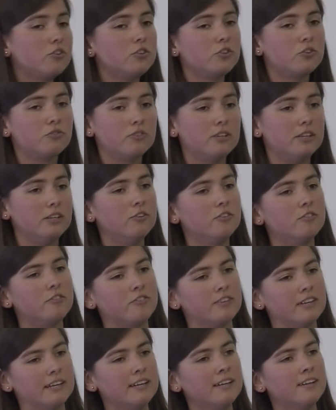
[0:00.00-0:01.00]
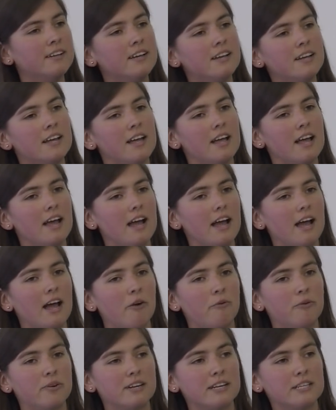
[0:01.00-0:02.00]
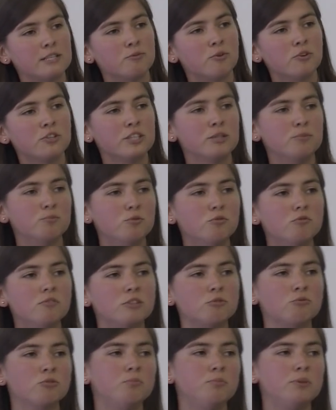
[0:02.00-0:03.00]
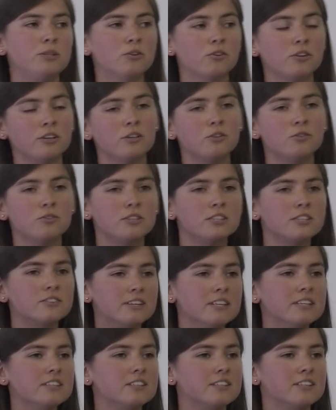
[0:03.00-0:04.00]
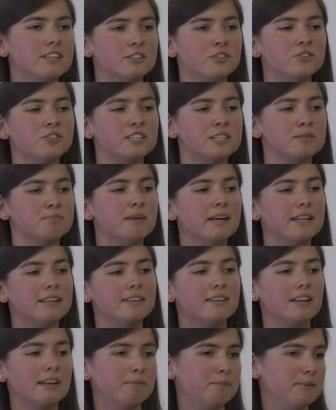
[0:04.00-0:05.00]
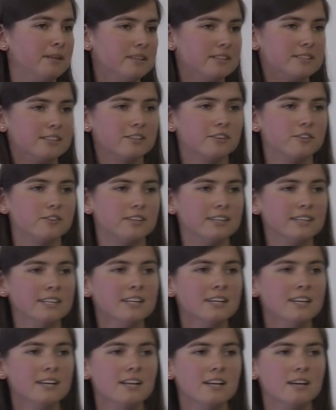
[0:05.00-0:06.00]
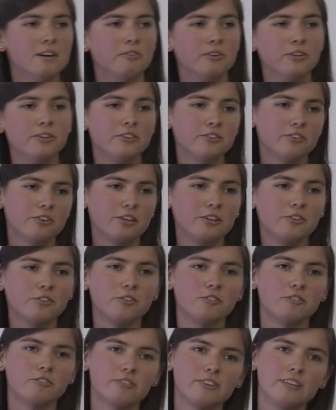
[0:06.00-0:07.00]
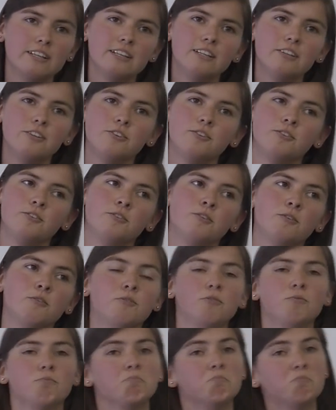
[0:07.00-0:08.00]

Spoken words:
to your really good friend, whereas watching movies would be talking to a stranger that you just met 10 minutes ago, right? When you're talking to your friend, you